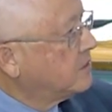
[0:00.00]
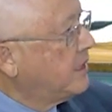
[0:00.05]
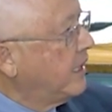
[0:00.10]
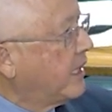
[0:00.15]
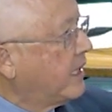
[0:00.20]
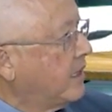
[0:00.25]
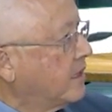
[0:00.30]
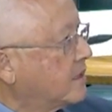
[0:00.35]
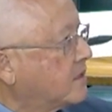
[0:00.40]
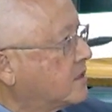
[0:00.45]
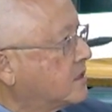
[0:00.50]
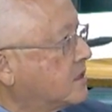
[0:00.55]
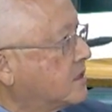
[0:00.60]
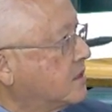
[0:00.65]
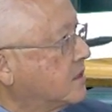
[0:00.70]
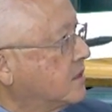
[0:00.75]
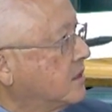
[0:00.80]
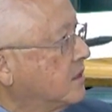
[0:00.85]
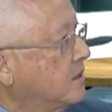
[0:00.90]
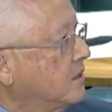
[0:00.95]
tickets,
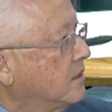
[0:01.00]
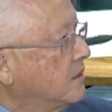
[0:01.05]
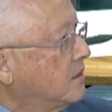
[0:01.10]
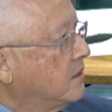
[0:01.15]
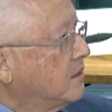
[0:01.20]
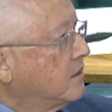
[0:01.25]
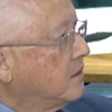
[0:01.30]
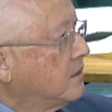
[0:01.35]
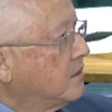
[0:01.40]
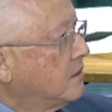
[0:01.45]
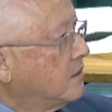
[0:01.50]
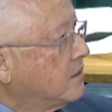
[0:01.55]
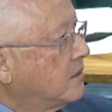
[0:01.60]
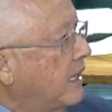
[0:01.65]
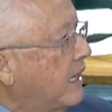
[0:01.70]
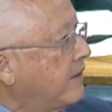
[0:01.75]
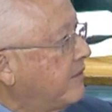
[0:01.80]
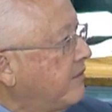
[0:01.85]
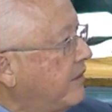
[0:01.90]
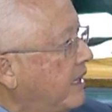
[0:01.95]

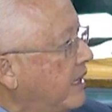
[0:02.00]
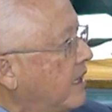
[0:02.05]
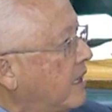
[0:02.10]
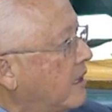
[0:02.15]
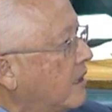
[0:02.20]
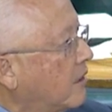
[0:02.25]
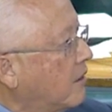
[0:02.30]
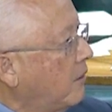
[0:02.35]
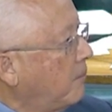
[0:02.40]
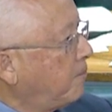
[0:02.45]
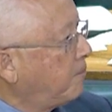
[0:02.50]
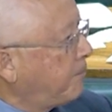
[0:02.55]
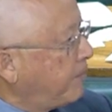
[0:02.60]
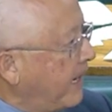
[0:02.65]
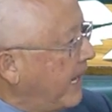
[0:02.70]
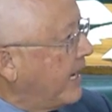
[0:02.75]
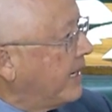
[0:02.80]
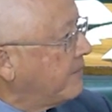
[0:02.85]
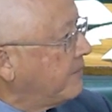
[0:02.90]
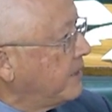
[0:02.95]
that they are
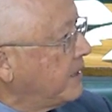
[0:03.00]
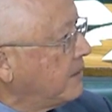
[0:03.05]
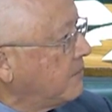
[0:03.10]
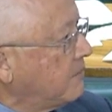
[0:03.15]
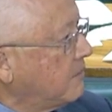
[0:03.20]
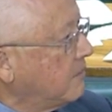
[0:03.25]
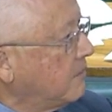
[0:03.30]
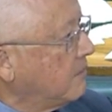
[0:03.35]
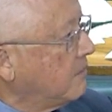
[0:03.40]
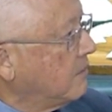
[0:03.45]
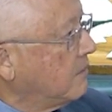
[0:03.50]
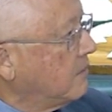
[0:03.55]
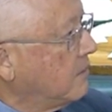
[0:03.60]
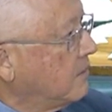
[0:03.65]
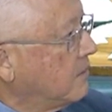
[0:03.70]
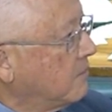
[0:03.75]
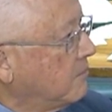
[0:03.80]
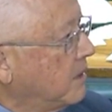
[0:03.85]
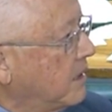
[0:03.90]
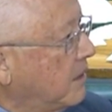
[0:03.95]
complied with,
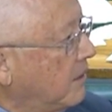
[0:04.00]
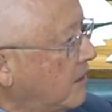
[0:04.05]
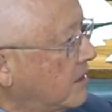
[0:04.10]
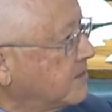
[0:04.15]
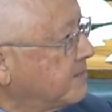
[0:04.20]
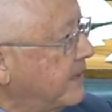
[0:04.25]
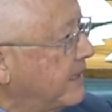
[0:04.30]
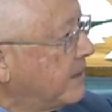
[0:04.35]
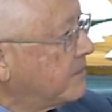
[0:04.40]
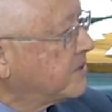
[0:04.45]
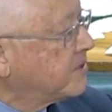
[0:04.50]
because, Madam